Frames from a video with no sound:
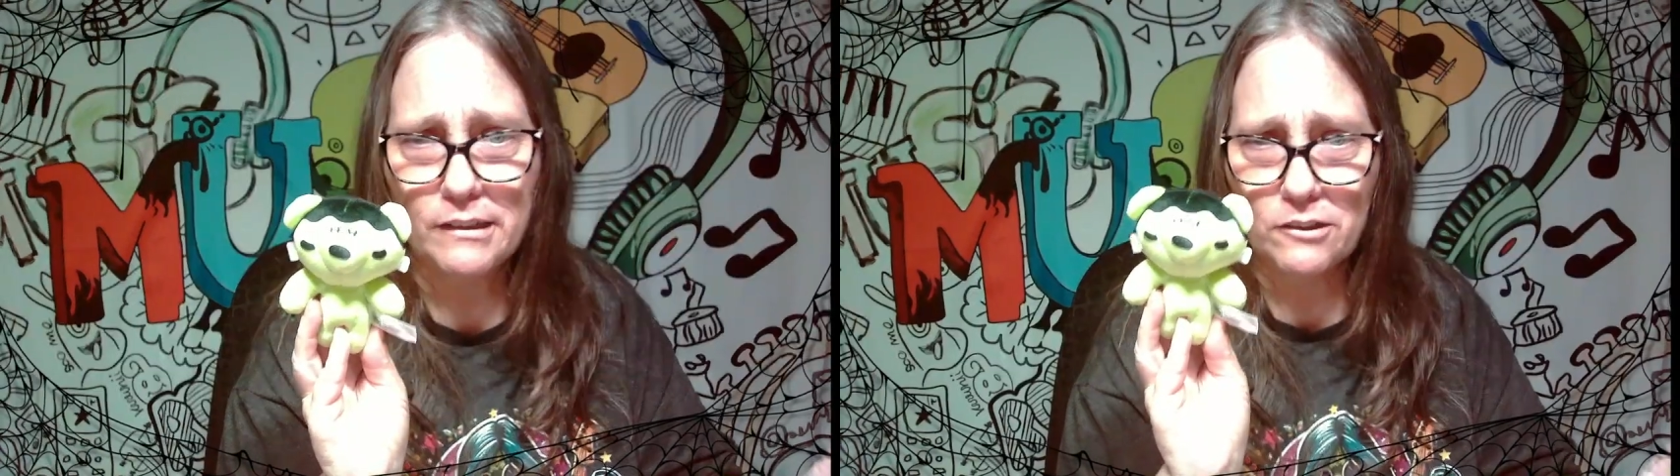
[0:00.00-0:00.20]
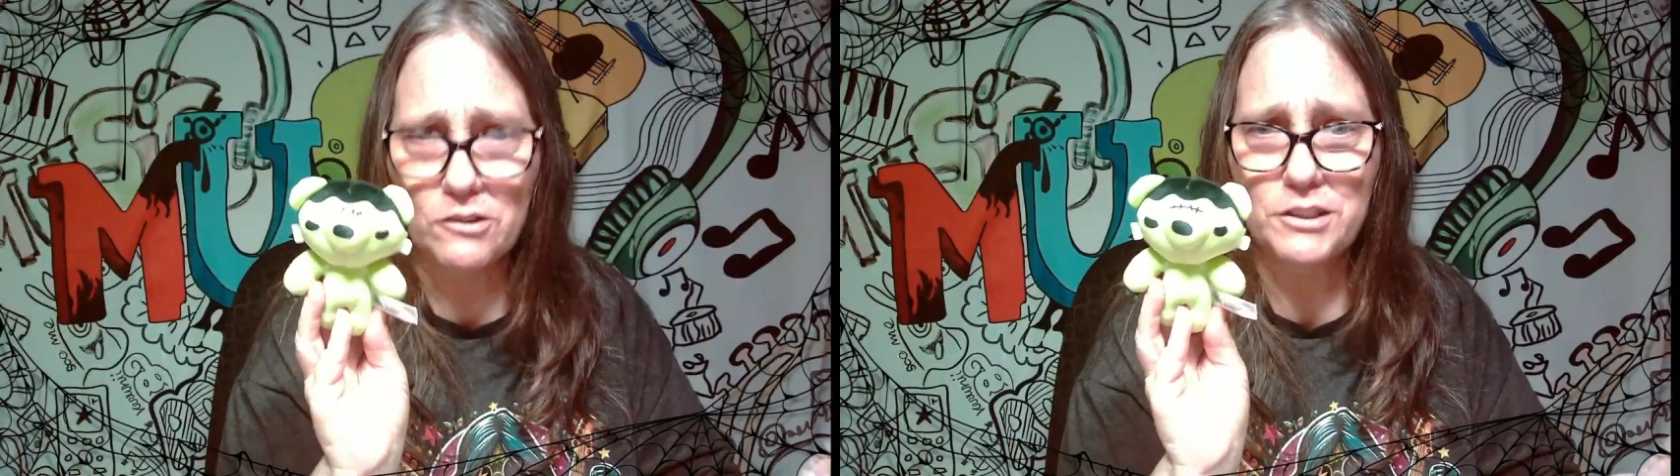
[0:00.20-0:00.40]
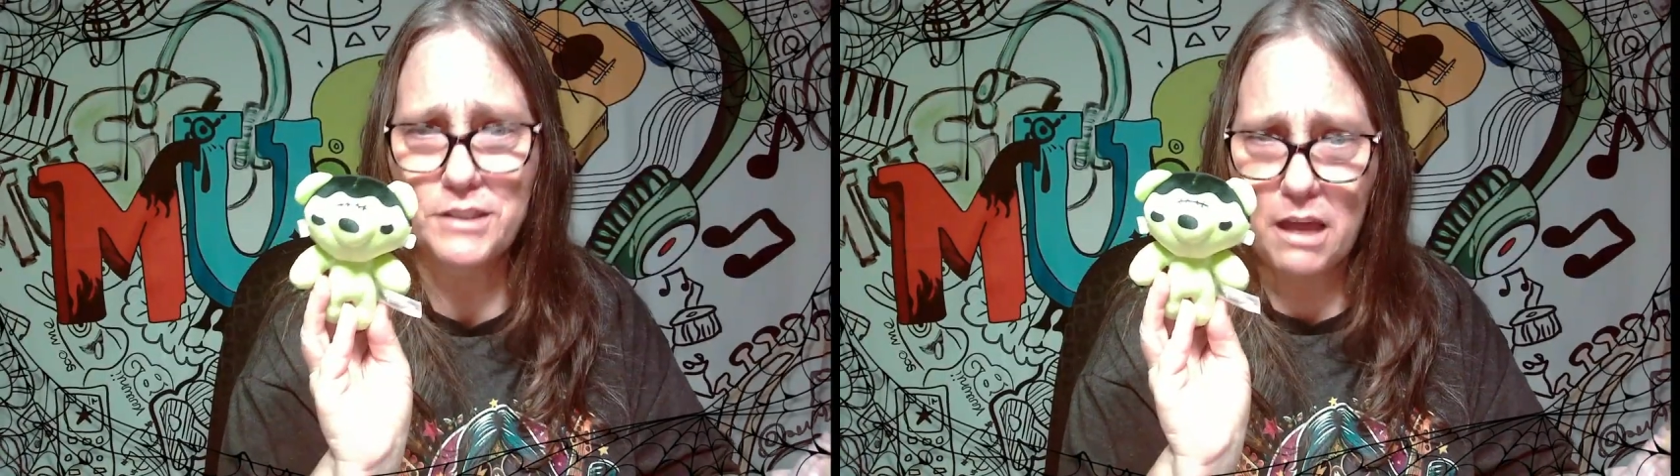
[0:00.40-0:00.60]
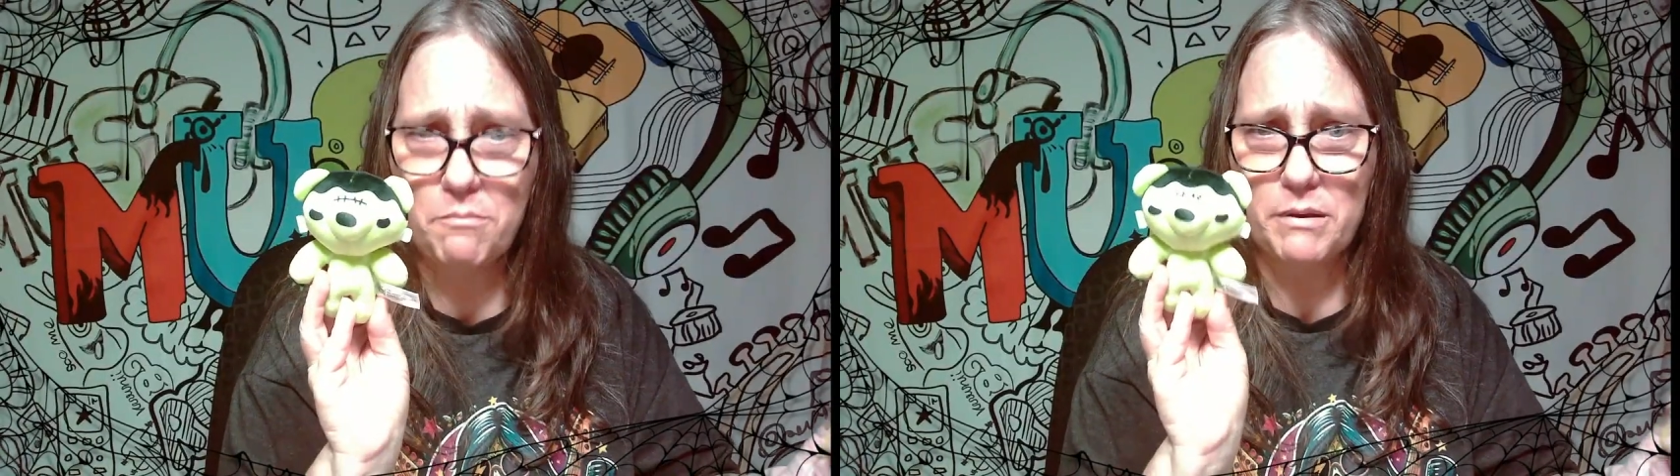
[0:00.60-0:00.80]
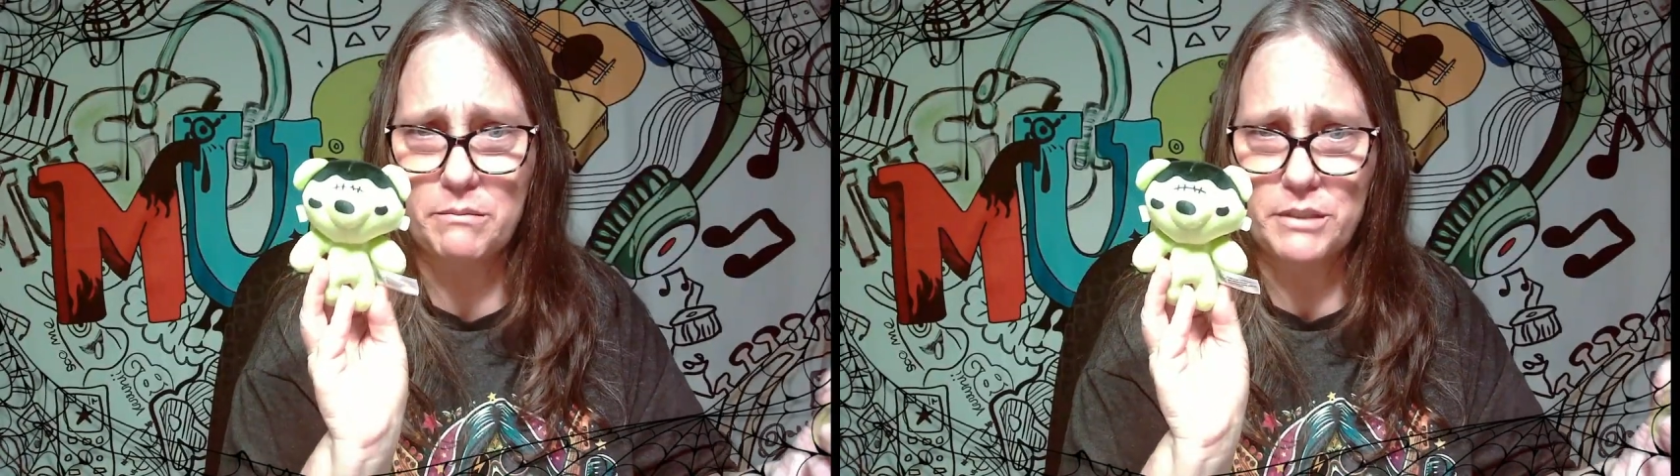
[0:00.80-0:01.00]
gonna
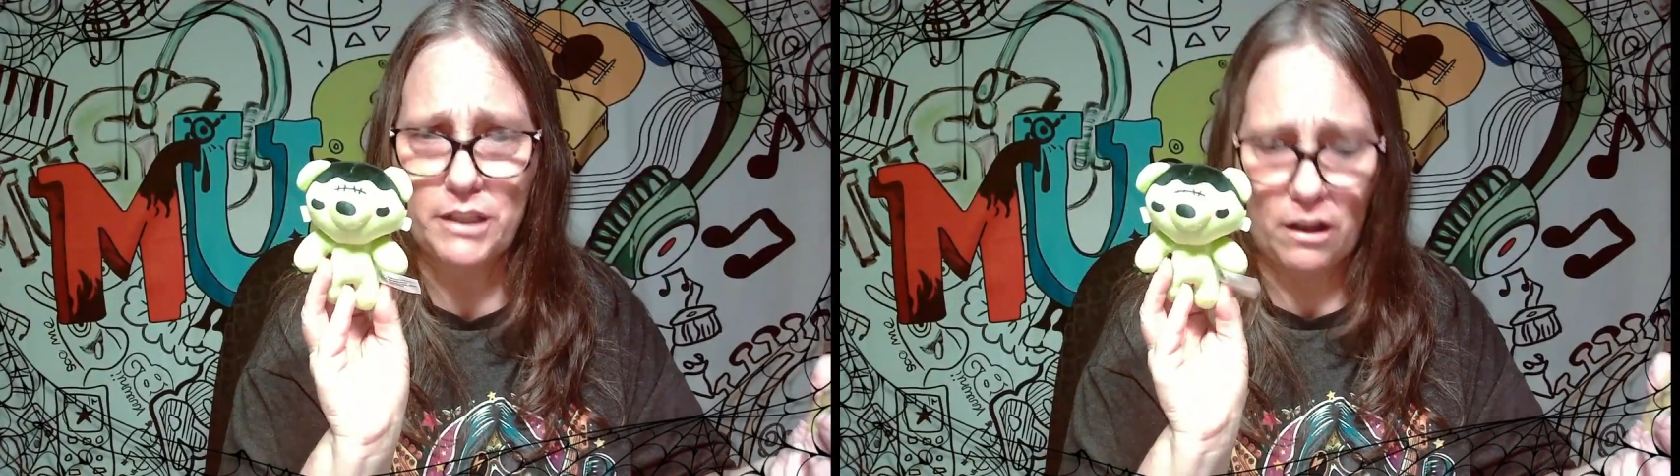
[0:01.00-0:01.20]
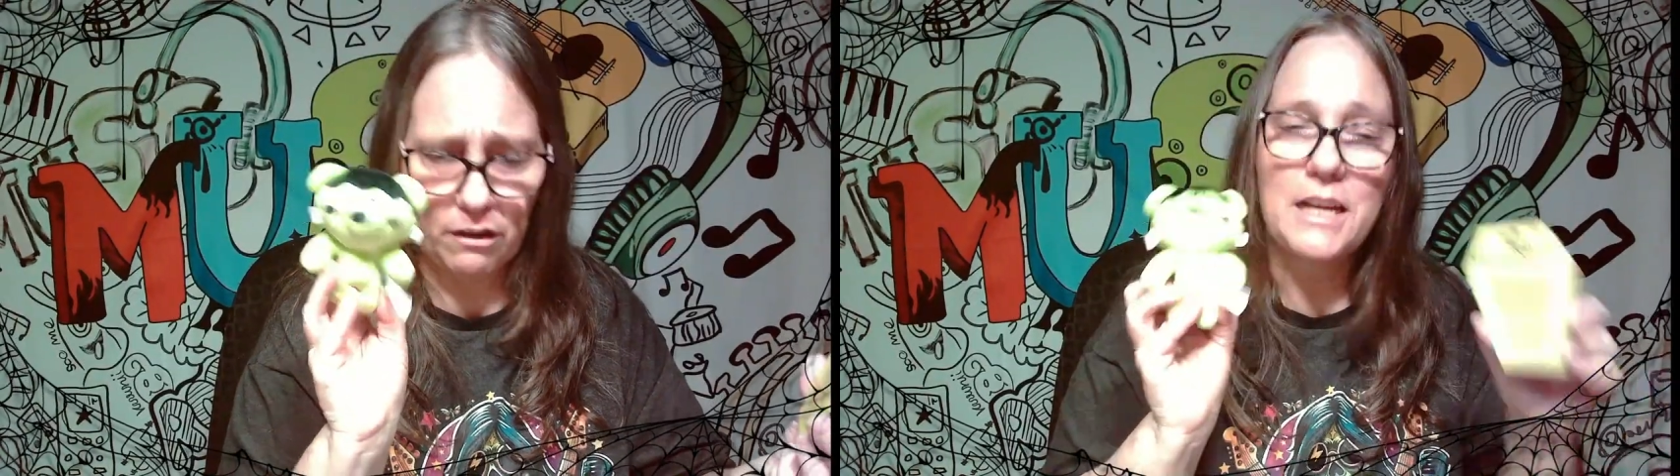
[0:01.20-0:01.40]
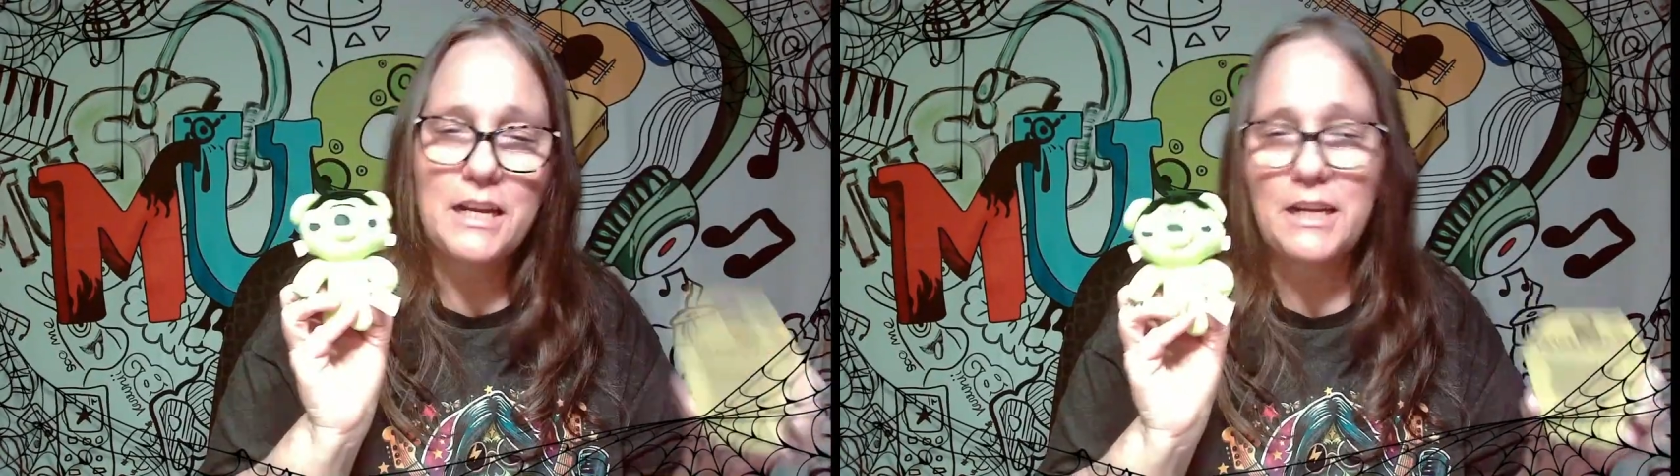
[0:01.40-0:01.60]
zap himself.